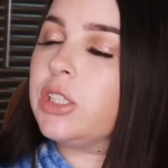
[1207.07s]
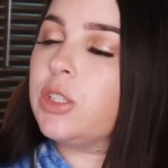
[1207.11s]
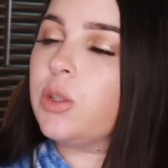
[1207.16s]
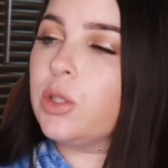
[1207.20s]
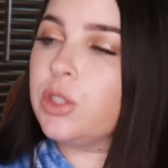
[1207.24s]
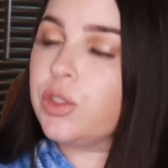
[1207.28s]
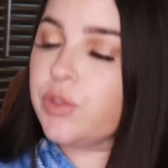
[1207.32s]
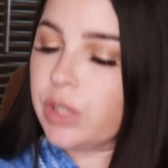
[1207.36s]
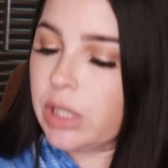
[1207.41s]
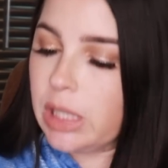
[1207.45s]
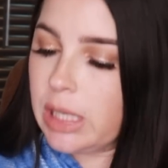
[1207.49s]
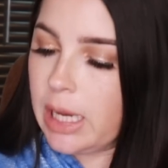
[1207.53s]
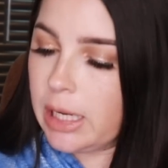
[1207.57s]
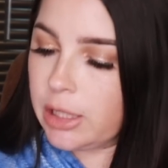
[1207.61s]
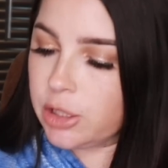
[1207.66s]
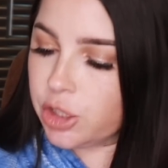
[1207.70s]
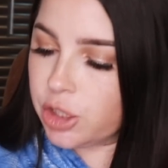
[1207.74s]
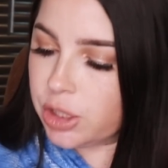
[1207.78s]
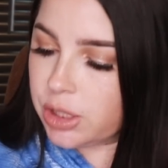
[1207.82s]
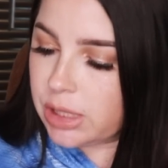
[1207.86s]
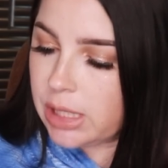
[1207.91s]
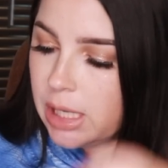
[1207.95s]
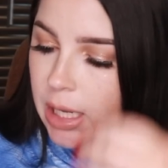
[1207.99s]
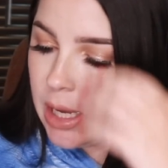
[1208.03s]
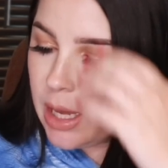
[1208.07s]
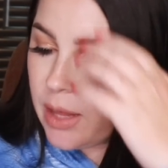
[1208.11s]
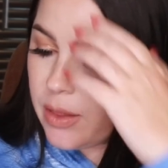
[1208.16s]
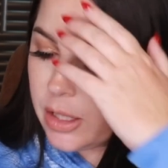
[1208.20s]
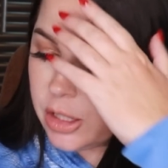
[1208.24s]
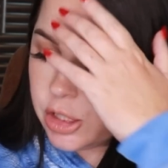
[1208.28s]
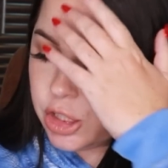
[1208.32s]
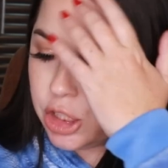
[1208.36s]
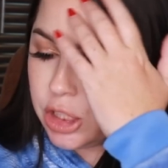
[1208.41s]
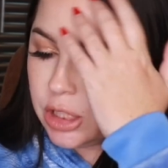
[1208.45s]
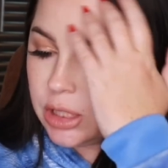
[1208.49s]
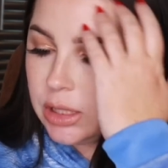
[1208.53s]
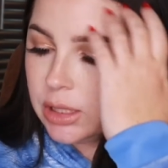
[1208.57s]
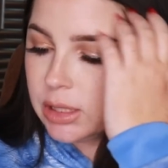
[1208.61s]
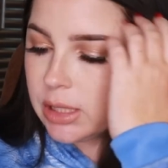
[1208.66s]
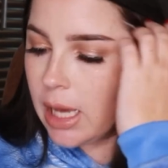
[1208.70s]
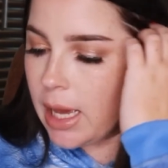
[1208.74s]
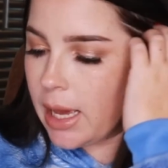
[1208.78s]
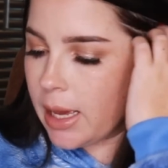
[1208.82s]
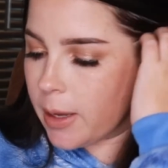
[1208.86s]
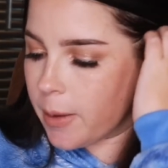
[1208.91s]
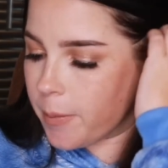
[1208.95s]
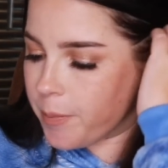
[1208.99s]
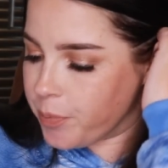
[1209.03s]
So it's really interesting that she's
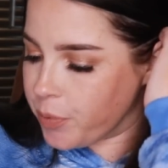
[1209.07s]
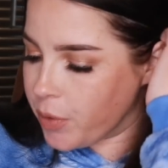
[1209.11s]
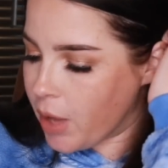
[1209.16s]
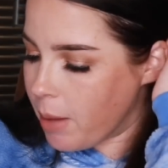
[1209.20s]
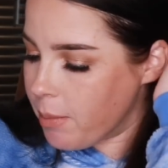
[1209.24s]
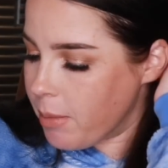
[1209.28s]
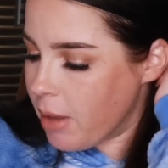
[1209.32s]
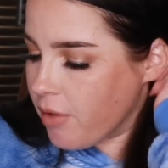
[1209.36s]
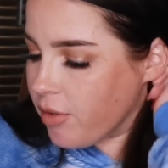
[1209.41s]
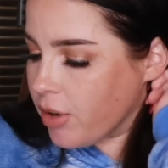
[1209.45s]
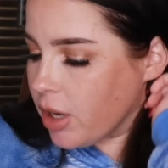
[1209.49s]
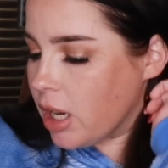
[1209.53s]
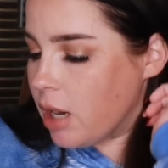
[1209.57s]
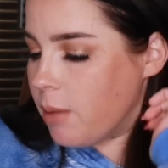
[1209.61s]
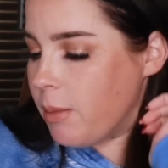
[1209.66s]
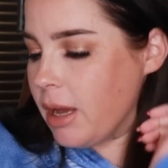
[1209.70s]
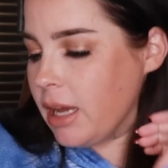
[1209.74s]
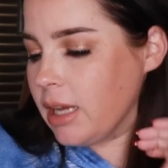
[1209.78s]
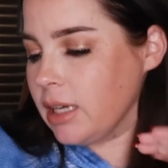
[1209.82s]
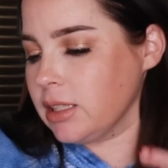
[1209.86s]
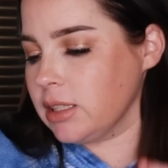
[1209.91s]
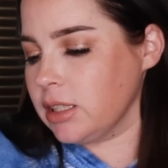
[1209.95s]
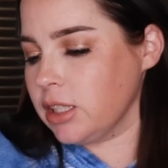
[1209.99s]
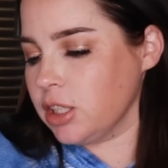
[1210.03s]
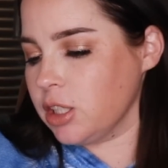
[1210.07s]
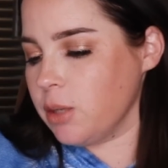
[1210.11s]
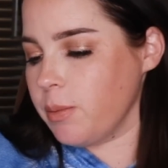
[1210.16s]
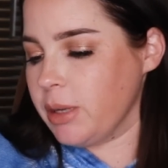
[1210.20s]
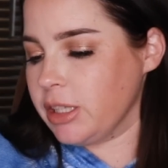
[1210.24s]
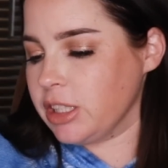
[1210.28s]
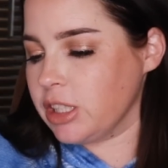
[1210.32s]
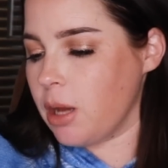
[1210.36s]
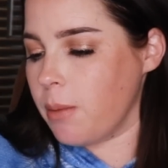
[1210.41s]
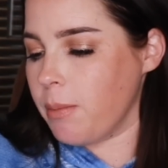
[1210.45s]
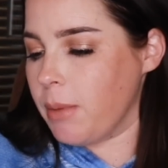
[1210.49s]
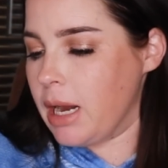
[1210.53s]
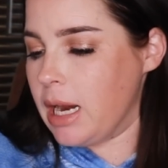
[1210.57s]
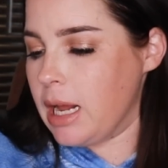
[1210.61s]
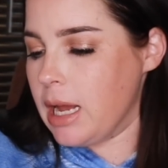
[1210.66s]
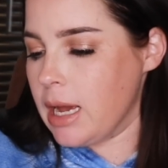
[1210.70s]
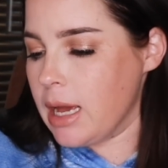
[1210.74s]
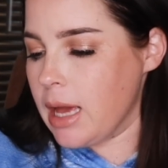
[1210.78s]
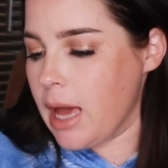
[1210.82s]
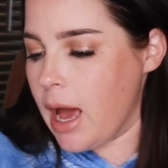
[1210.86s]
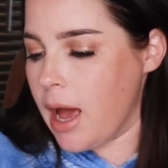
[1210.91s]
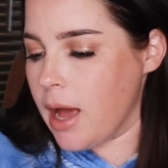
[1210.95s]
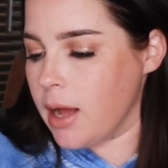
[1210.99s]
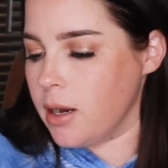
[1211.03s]
like, I'm never going to make a decision based on money
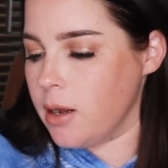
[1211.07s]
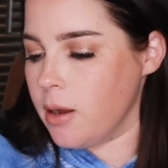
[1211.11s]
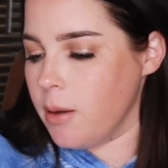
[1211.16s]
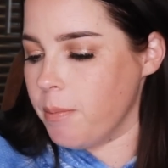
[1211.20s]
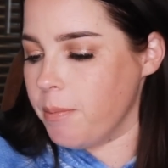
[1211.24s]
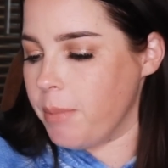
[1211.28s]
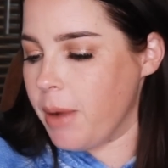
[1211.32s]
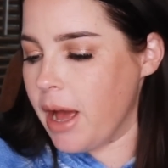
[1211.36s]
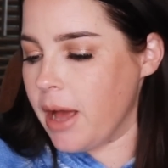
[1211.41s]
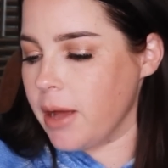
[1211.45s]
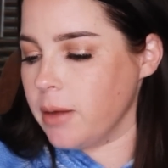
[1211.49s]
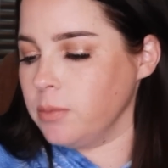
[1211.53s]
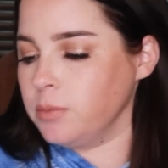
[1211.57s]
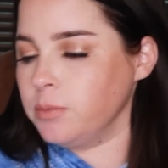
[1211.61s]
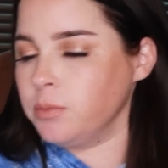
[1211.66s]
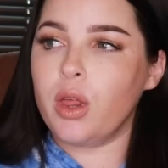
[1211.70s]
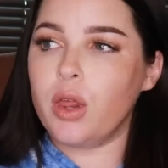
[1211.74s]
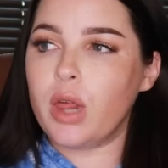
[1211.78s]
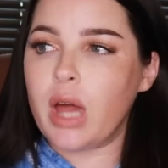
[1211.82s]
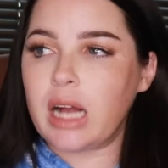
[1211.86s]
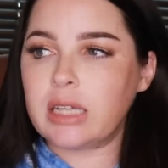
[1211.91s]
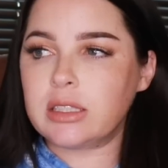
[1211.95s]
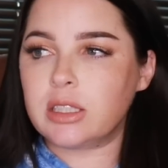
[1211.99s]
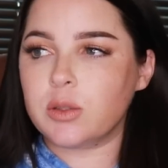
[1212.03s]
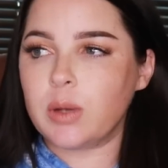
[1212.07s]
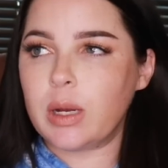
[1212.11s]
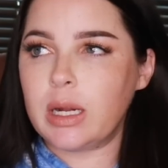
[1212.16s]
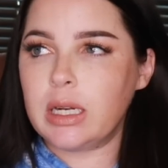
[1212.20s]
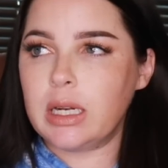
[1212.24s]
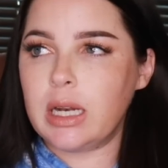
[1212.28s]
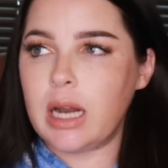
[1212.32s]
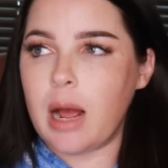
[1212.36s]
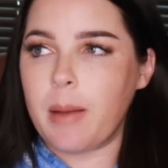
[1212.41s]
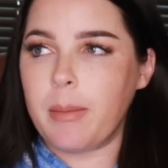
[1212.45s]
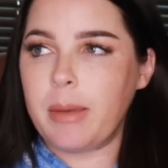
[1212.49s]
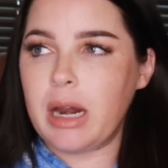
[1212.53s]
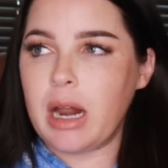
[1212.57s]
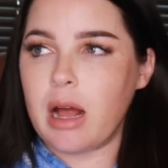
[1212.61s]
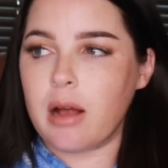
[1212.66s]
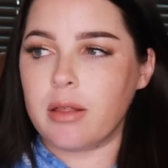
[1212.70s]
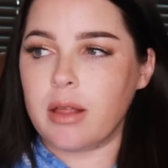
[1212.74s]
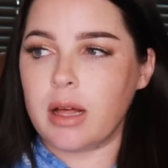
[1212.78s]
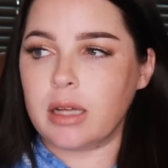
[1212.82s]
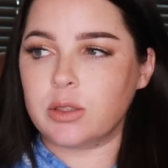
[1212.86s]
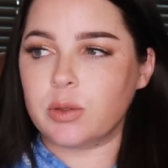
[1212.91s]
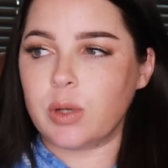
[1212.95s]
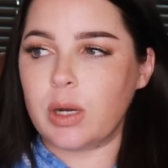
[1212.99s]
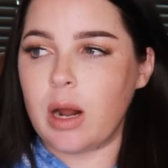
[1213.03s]
again. But that's what, I mean,
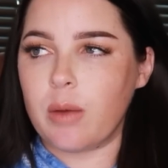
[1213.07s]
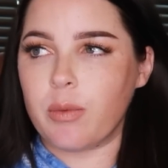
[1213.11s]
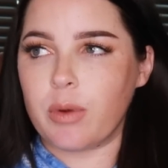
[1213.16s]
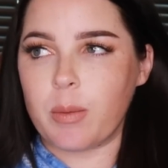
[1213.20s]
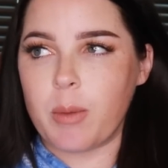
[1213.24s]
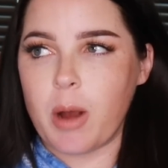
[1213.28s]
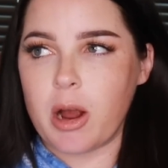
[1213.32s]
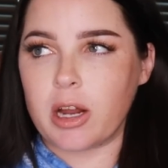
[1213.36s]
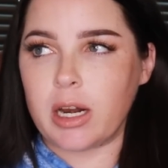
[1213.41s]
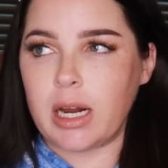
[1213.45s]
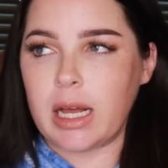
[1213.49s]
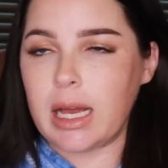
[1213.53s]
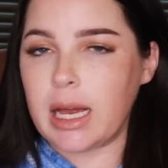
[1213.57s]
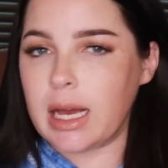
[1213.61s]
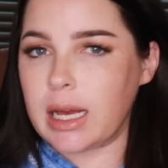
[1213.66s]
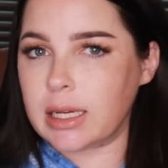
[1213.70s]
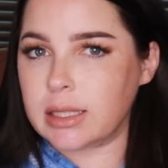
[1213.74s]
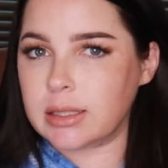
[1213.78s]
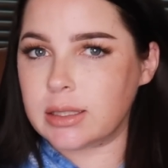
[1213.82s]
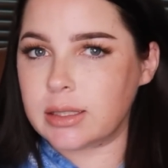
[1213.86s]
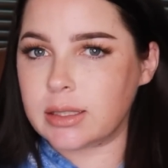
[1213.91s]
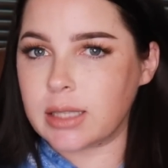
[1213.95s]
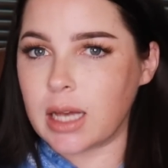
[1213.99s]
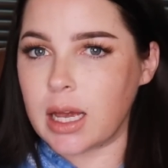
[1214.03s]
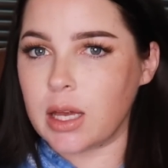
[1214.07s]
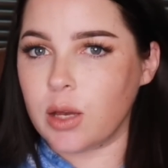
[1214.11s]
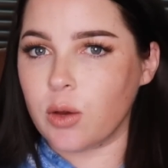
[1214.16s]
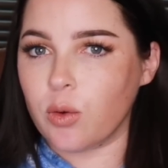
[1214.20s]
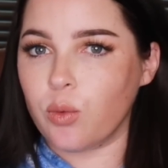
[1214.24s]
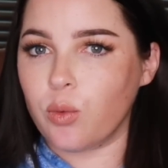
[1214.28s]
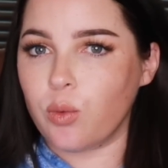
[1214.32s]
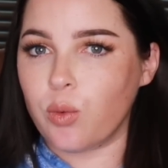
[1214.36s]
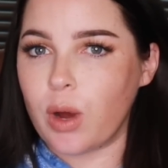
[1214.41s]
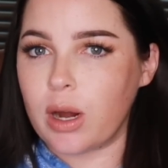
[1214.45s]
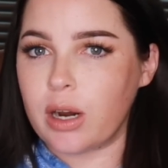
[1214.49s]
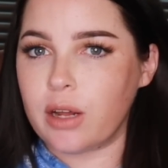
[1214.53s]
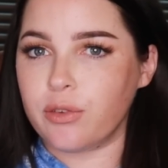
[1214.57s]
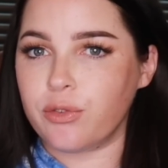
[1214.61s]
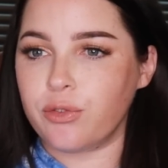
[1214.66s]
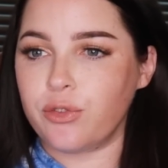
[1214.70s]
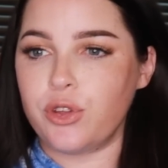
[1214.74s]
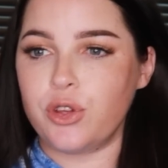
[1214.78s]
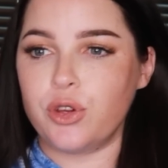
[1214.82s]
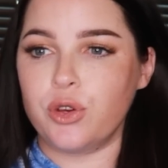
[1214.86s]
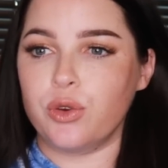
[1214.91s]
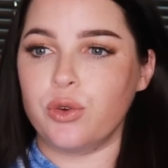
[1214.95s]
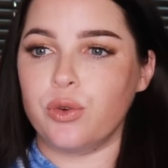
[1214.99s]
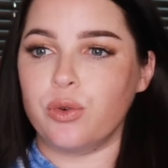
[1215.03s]
that's what network marketing is. Like, what if
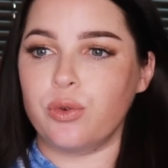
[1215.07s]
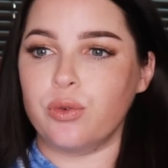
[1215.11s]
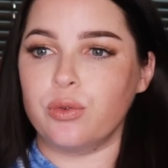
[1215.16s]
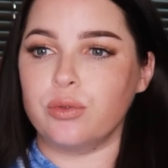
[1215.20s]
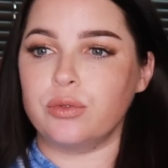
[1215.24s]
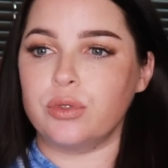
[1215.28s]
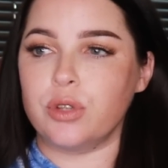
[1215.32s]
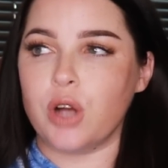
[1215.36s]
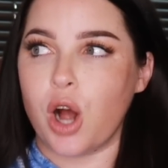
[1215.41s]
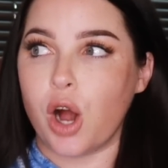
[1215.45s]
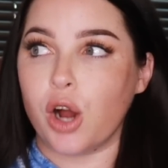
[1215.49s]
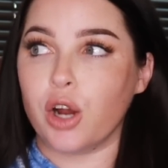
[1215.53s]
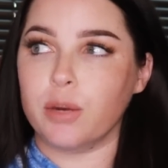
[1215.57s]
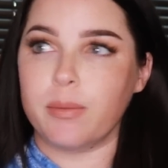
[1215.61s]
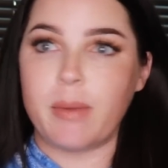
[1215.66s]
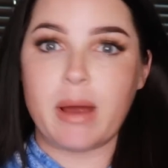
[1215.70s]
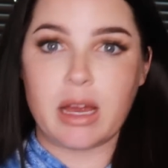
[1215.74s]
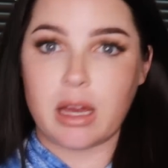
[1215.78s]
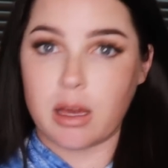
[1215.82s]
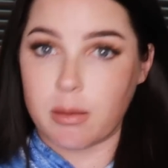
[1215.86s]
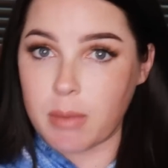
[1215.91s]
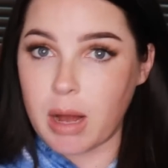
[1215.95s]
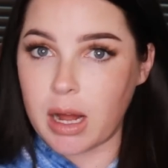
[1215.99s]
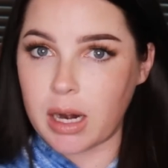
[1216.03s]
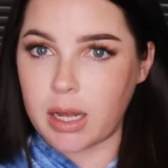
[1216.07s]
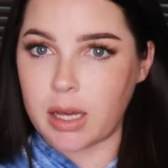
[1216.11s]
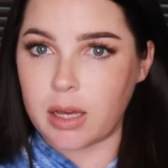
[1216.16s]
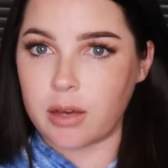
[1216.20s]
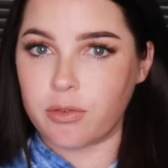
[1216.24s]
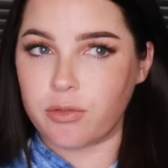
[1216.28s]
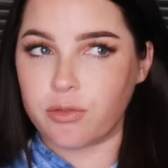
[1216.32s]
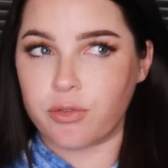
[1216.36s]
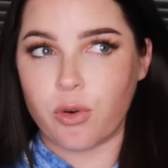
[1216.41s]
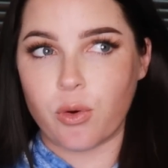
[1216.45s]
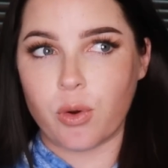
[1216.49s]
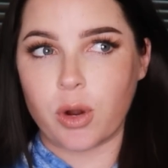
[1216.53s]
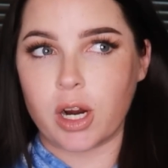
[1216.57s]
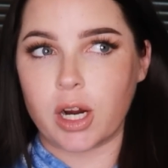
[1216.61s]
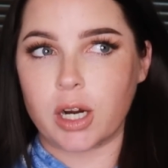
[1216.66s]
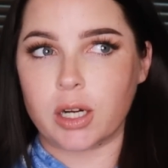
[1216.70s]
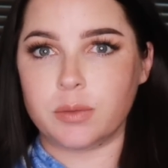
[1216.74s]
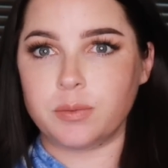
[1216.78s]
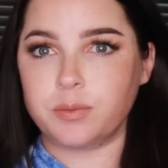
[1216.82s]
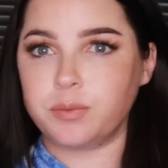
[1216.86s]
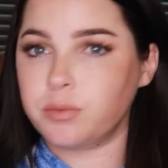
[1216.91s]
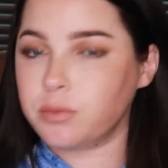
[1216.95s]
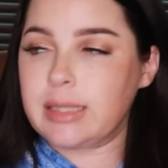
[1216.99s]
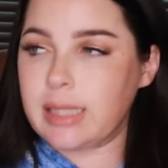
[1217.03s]
you aren't making money
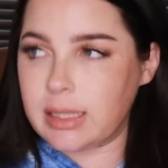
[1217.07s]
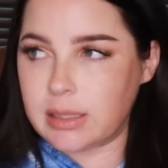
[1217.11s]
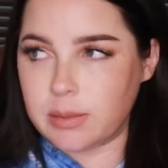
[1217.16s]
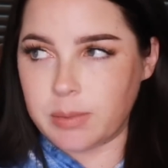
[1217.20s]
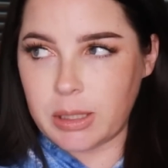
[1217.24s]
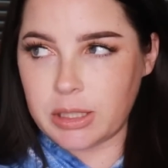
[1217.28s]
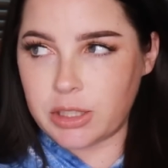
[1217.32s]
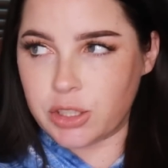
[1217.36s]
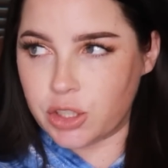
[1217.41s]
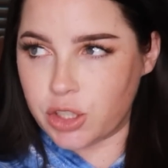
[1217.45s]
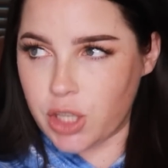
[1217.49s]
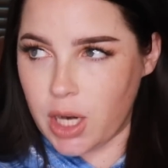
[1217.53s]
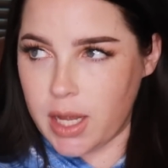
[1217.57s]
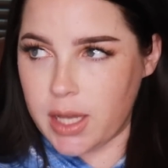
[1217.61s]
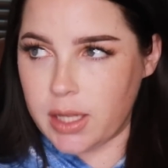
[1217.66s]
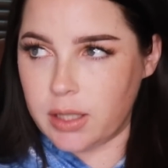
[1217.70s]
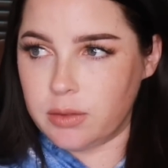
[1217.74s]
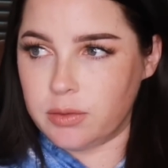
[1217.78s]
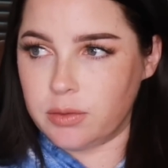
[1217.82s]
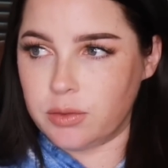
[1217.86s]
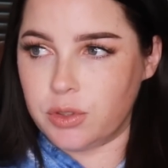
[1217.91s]
for 6 months straight?